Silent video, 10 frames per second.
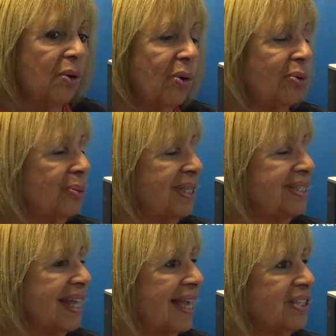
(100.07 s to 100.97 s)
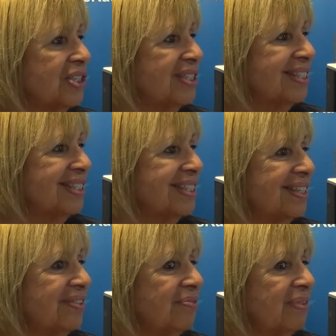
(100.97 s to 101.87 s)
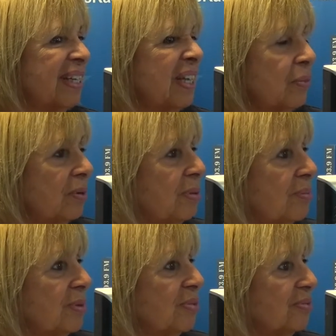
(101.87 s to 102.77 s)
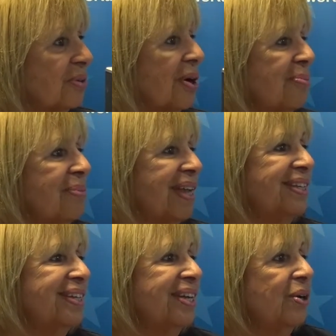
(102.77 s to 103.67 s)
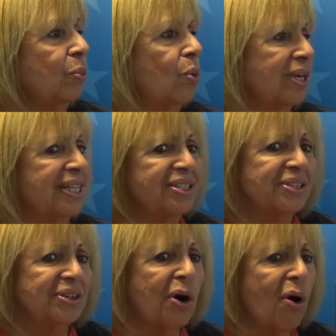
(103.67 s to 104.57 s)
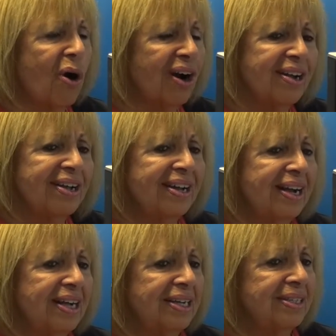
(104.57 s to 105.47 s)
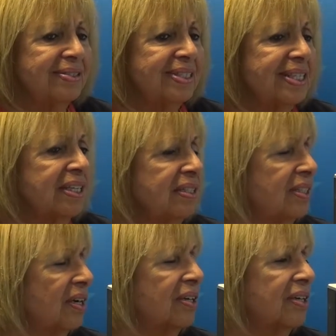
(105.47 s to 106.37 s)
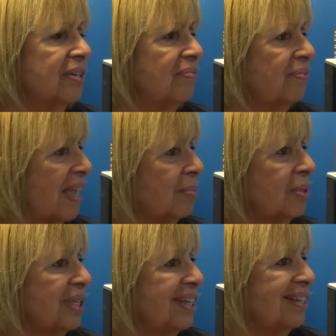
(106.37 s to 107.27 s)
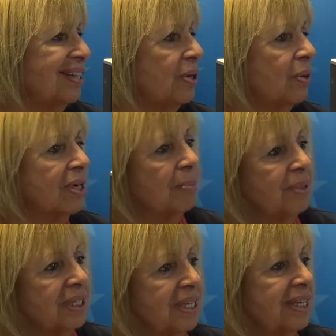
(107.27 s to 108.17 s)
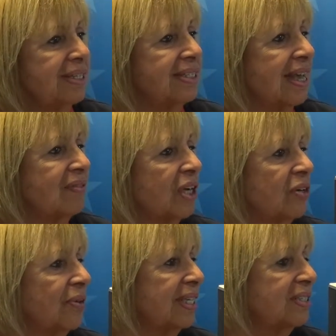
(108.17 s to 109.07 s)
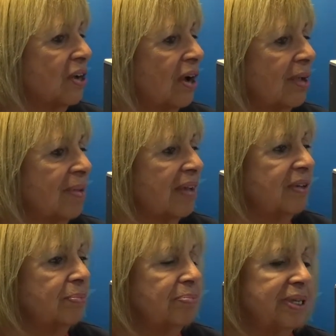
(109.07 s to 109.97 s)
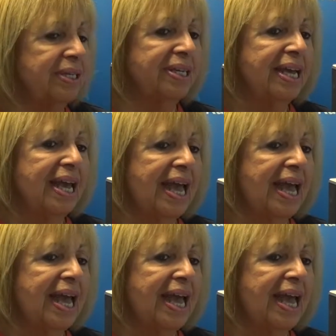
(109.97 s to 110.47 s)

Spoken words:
always anxious to find out where people are from, and walking to the car, seeing a young family, you know, a couple of kids having a great time, having been